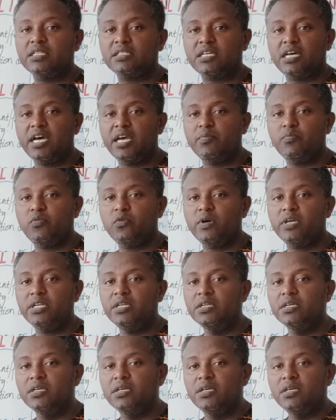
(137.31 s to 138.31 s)
type
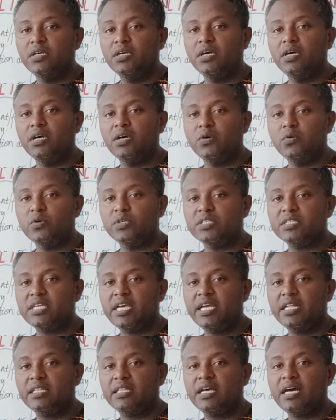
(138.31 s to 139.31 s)
1, we
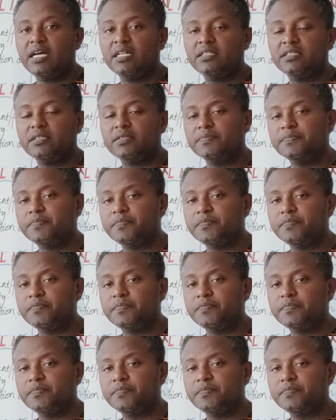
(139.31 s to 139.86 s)
said that